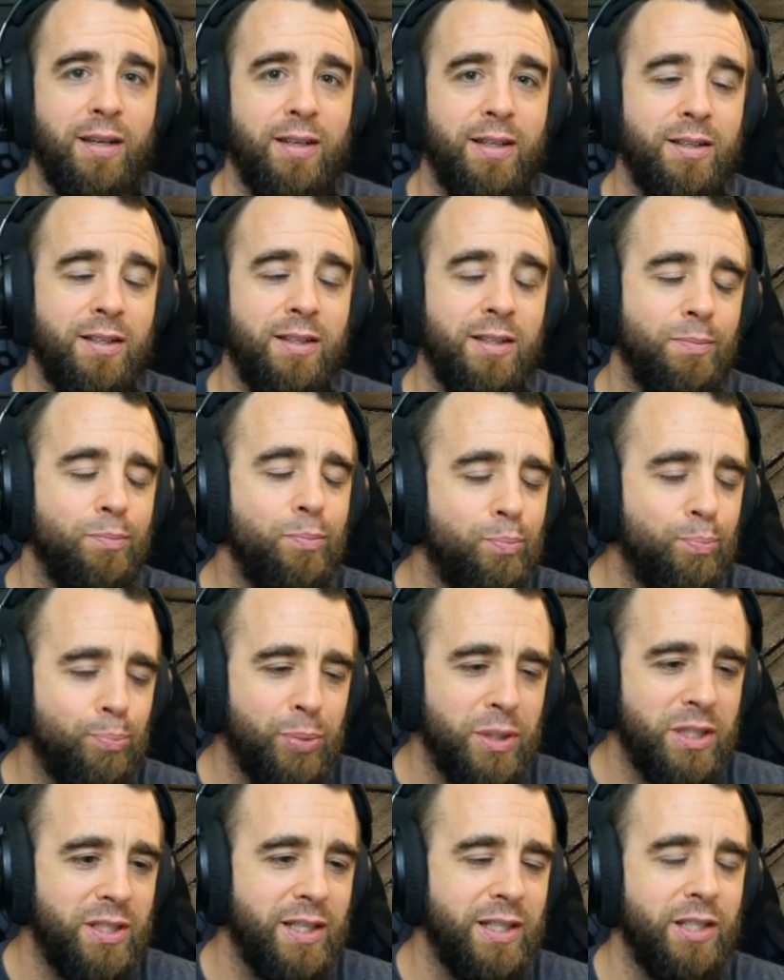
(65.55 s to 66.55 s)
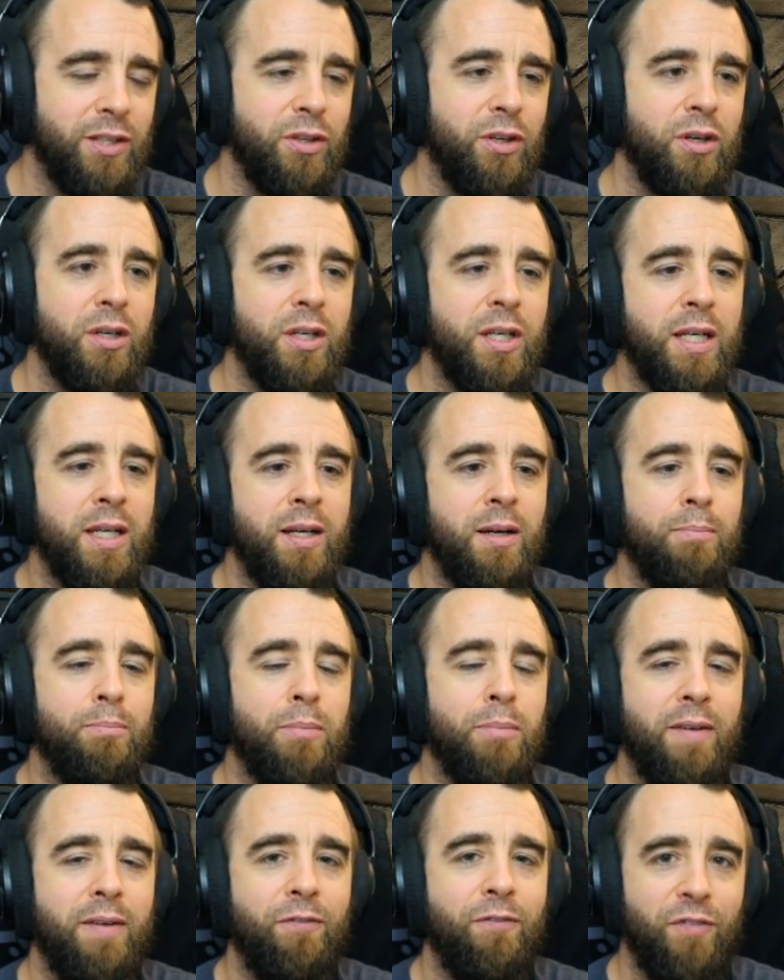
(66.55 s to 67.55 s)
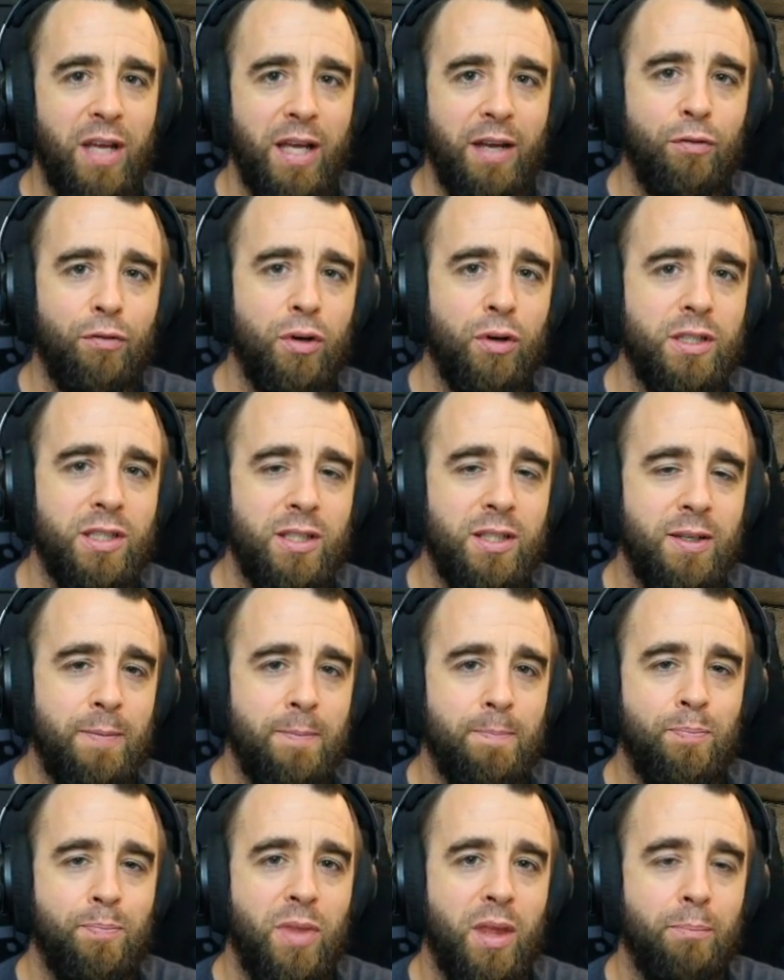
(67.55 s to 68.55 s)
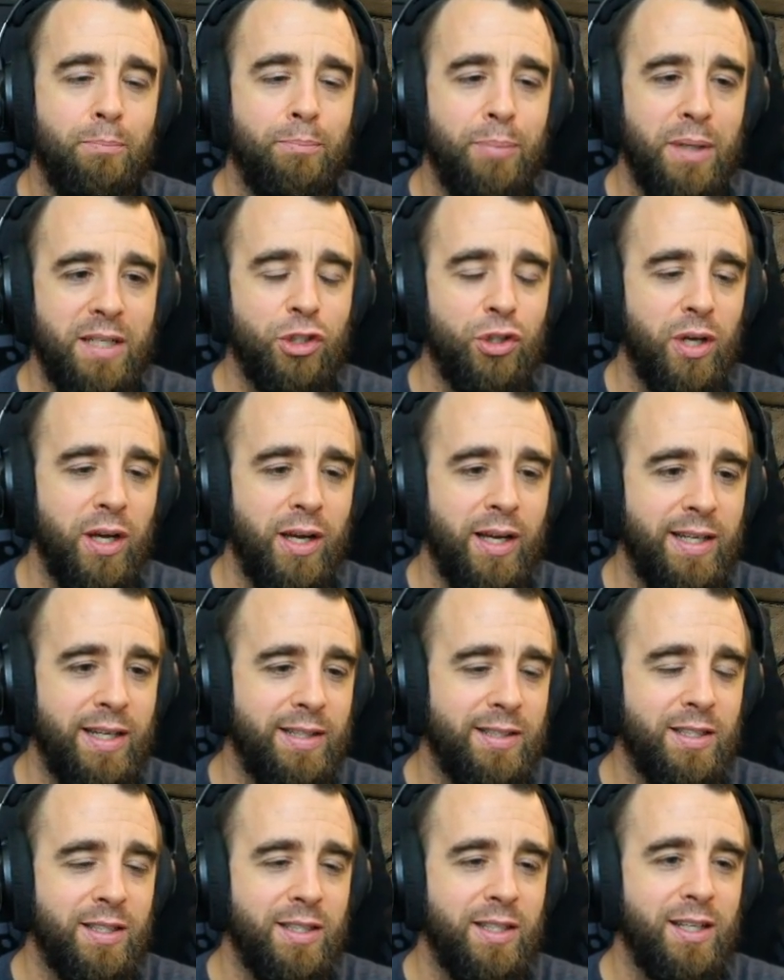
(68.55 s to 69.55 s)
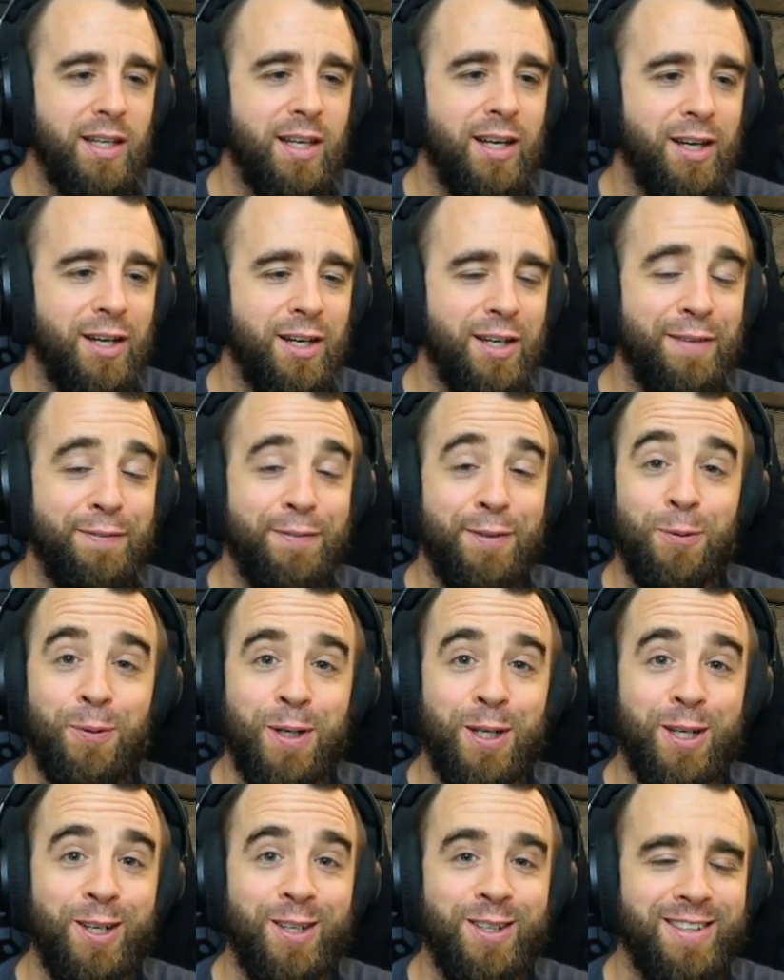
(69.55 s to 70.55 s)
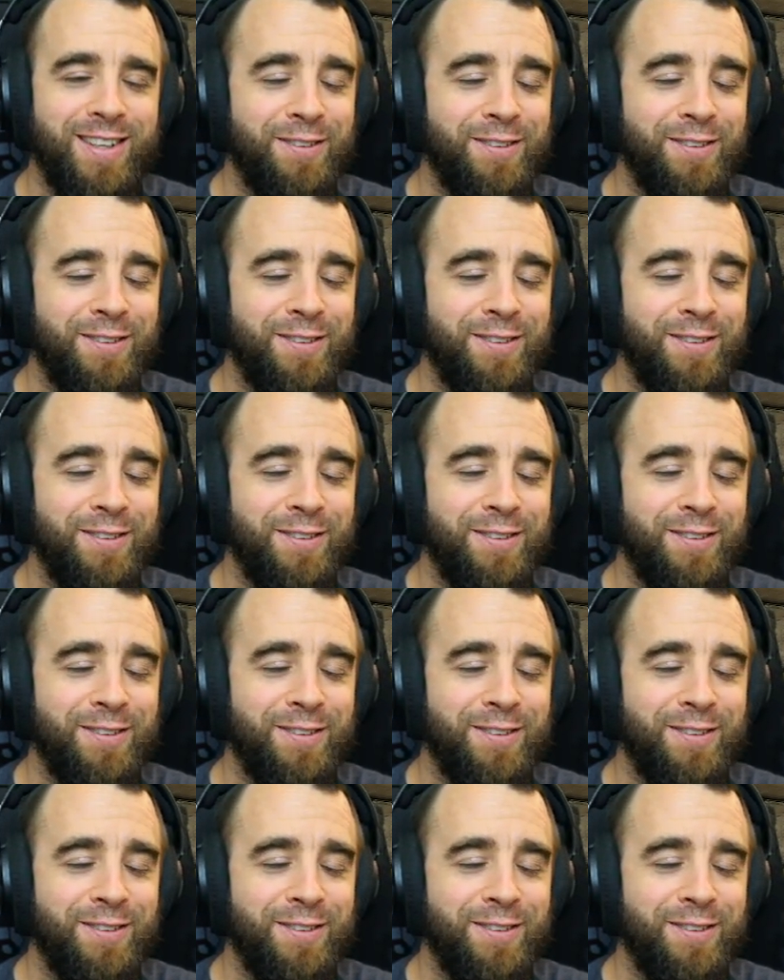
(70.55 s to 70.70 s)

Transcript: And in particular, my favorite BJ, if you will.